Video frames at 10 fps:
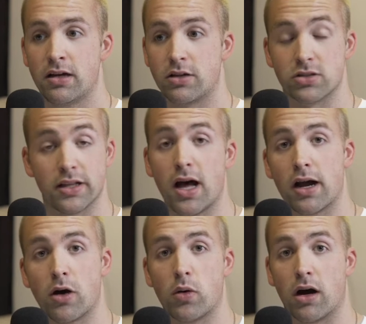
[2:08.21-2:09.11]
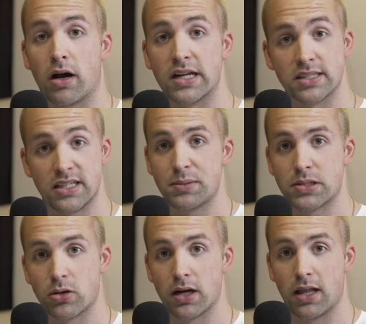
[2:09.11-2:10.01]
There's a lot going on. It's a deep
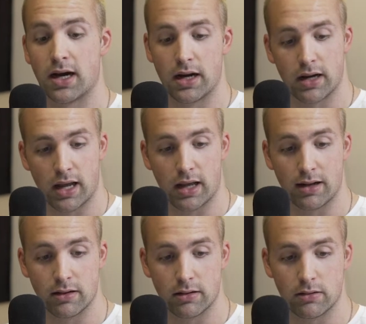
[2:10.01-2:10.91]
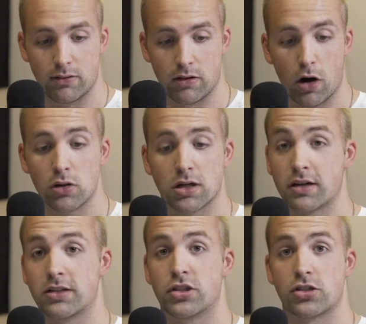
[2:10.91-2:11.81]
storyline, and
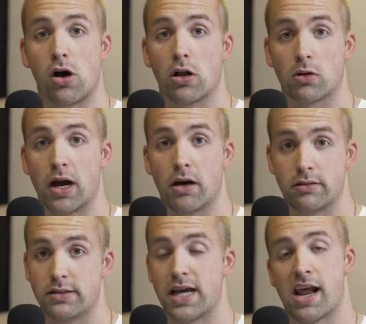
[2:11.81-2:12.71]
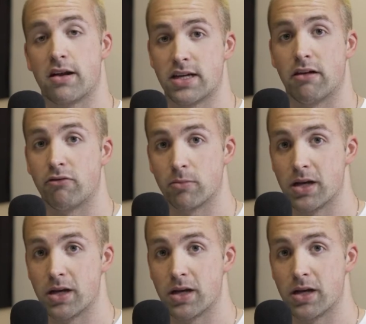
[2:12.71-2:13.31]
Ozark is just all around 10 out of 10 for me.